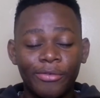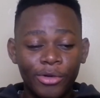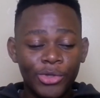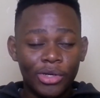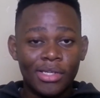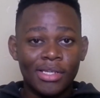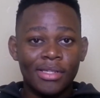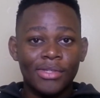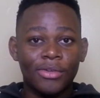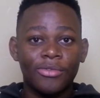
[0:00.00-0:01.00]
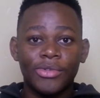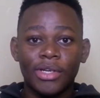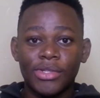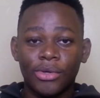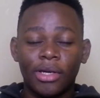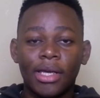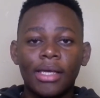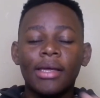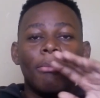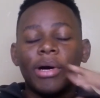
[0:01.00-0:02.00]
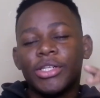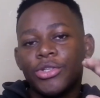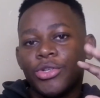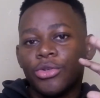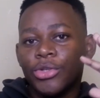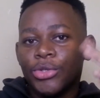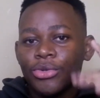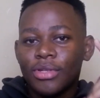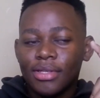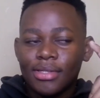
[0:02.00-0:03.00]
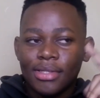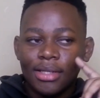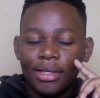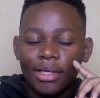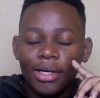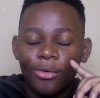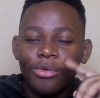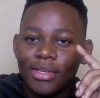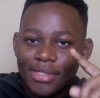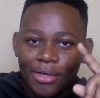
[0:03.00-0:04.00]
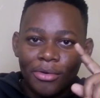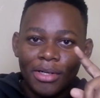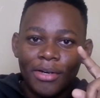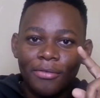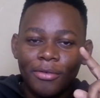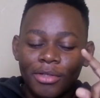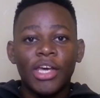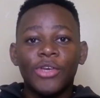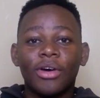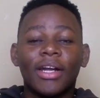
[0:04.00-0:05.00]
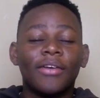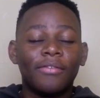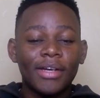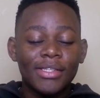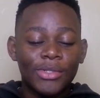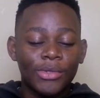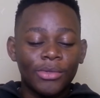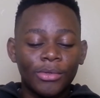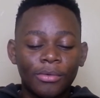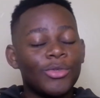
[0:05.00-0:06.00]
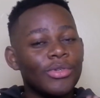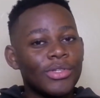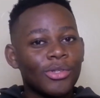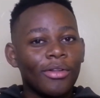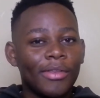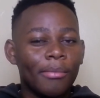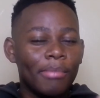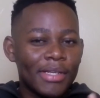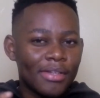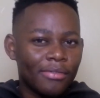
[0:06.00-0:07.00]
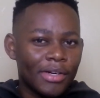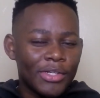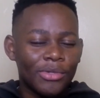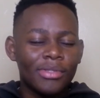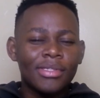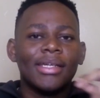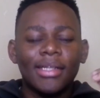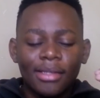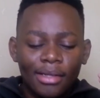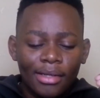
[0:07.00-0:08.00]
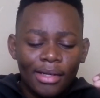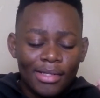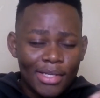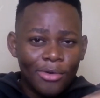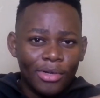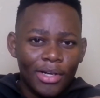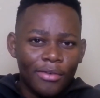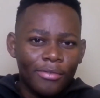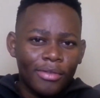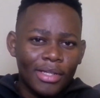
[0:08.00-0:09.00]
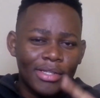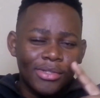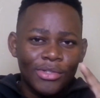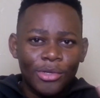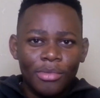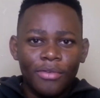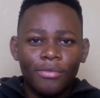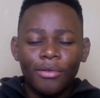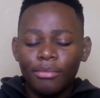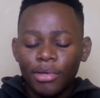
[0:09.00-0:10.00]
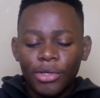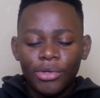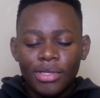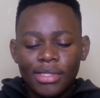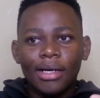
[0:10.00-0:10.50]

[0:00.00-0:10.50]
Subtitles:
you want to access this software, it's okay, but you should do this with a secondary phone. You are advised to install the beta versions in a secondary phone that is not your main phone, because